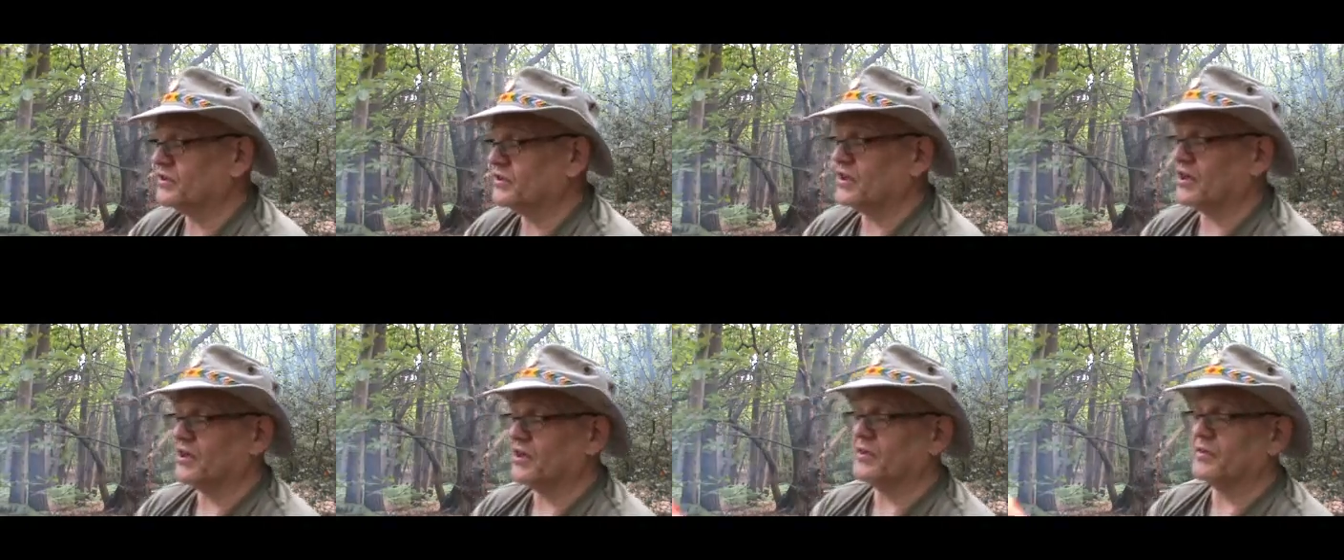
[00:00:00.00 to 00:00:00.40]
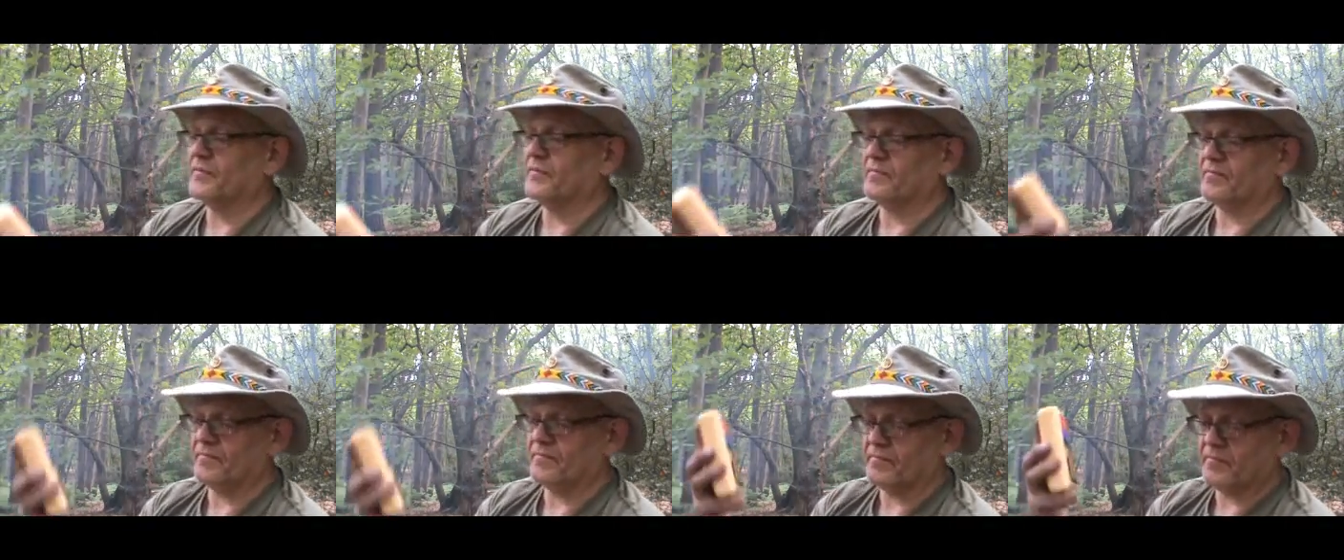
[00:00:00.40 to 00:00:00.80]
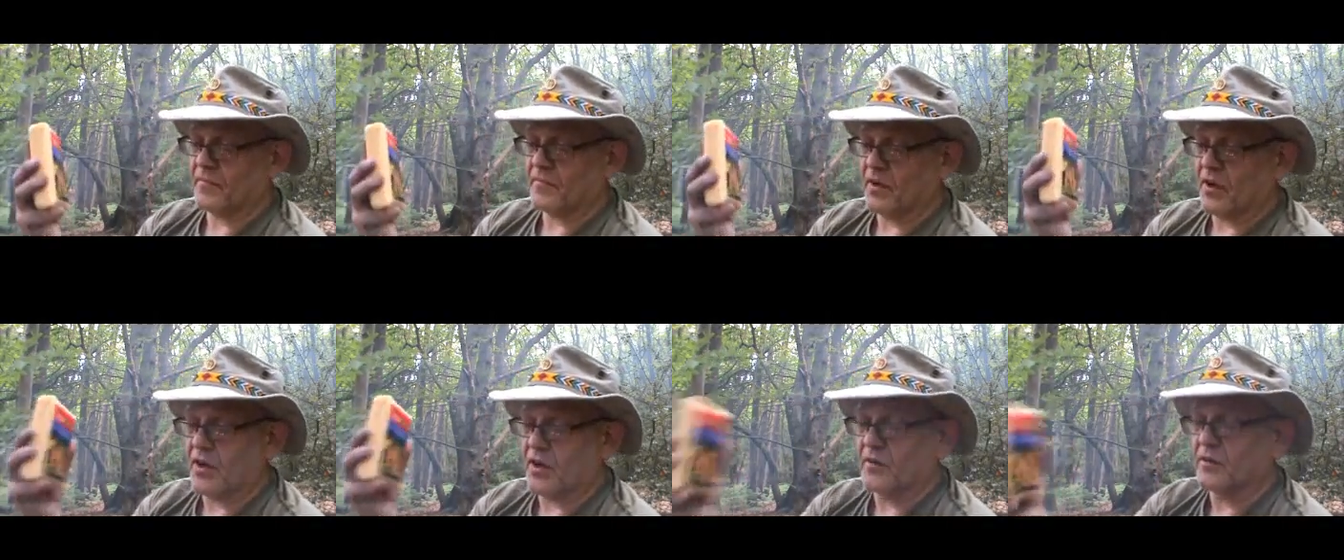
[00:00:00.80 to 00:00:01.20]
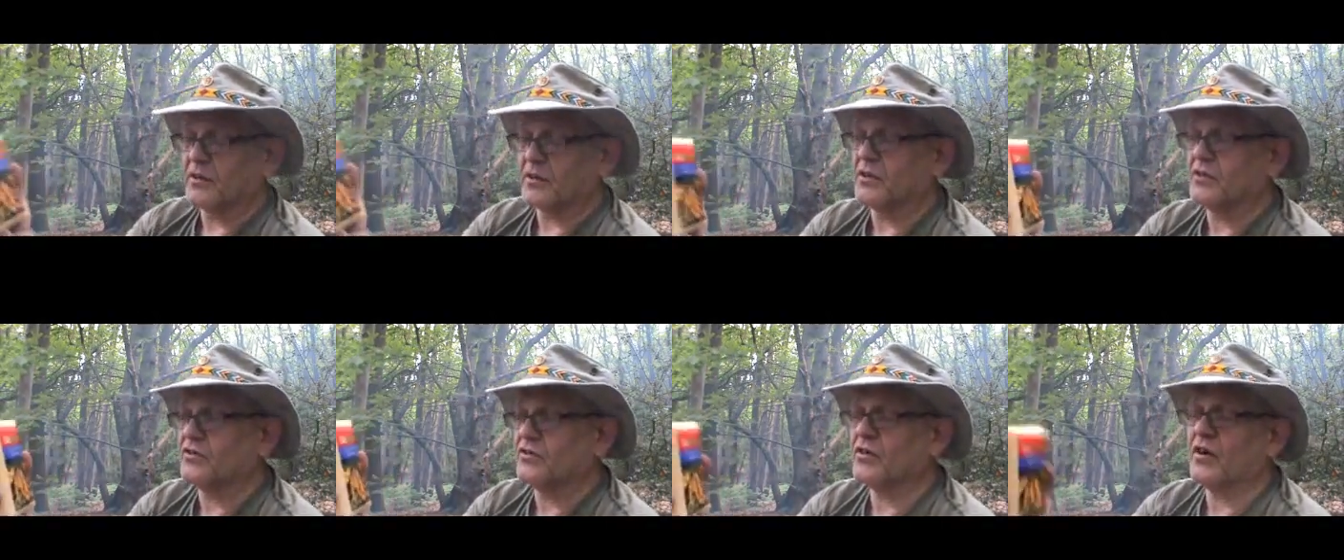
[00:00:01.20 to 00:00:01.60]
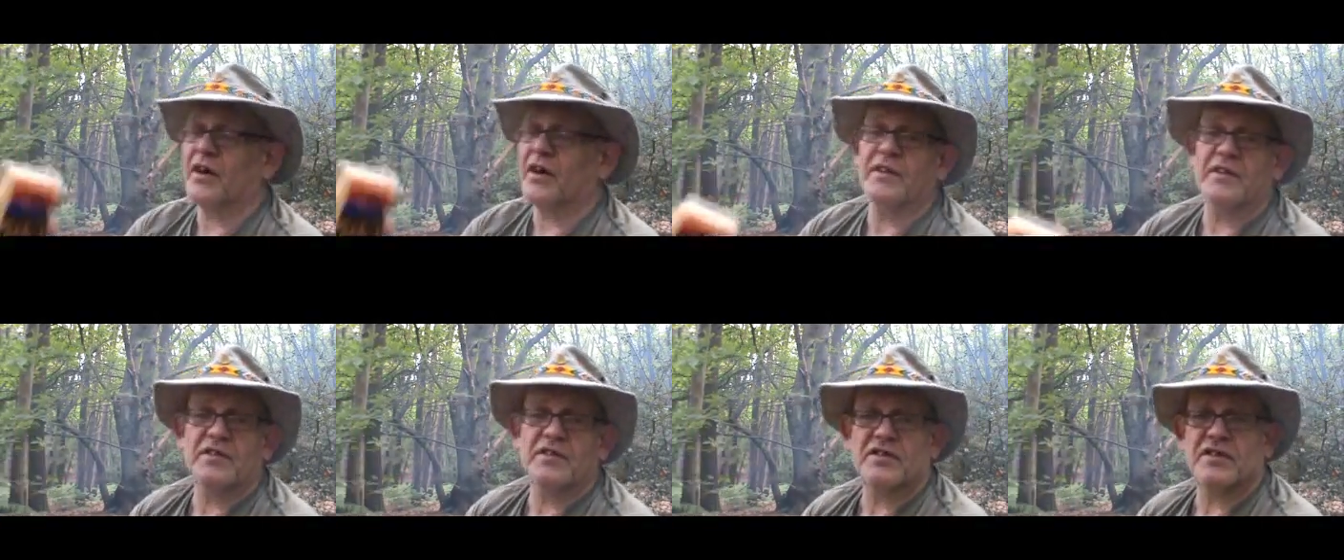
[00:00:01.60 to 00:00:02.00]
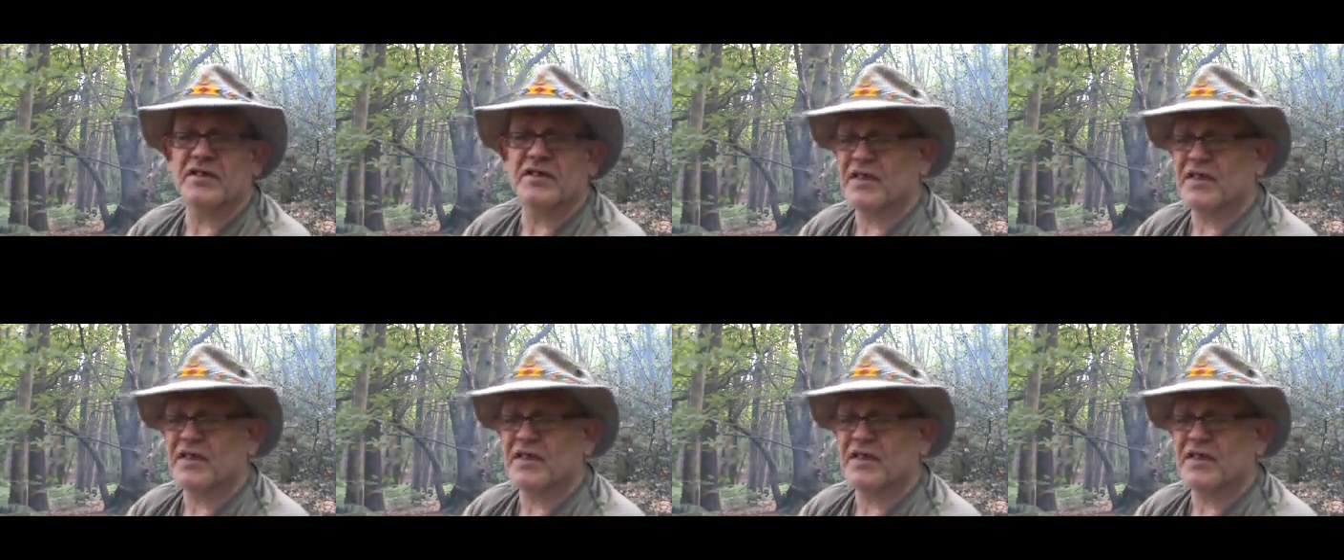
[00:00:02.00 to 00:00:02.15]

So I'm going to try this